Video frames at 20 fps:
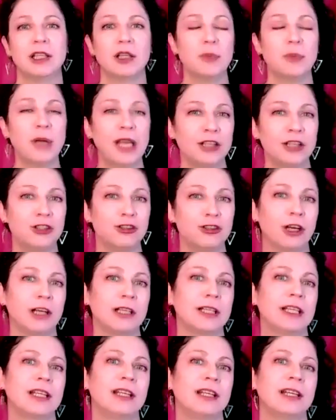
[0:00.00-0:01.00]
the
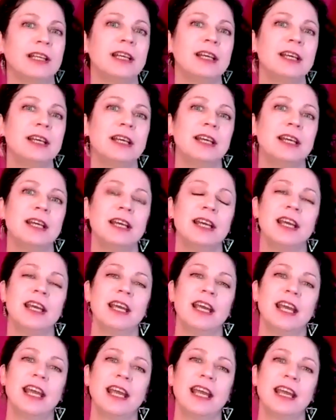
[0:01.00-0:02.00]
patriarchy
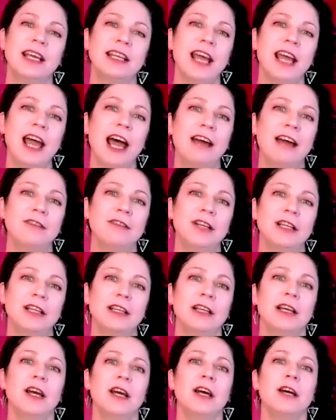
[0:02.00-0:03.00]
and
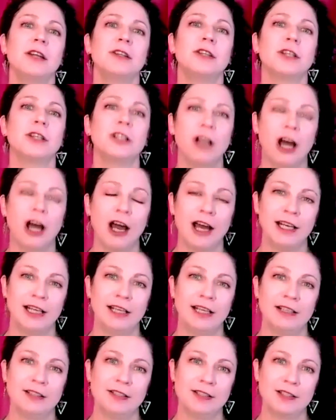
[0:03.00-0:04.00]
having the
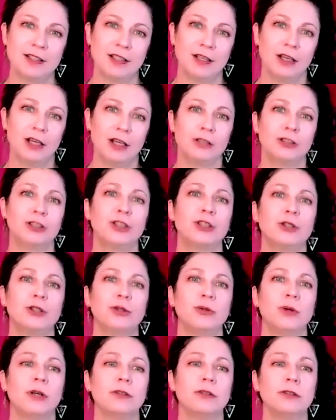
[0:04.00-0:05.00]
goddess
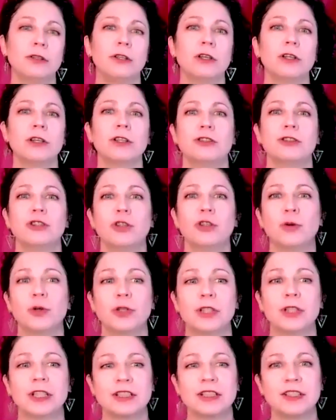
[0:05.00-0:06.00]
to look
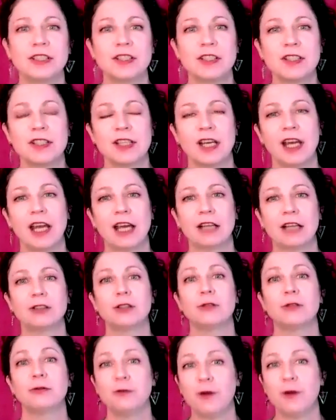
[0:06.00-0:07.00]
towards and
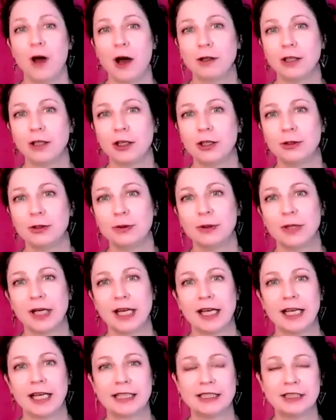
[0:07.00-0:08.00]
to follow.
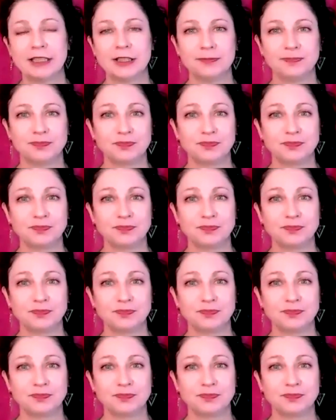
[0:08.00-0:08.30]
And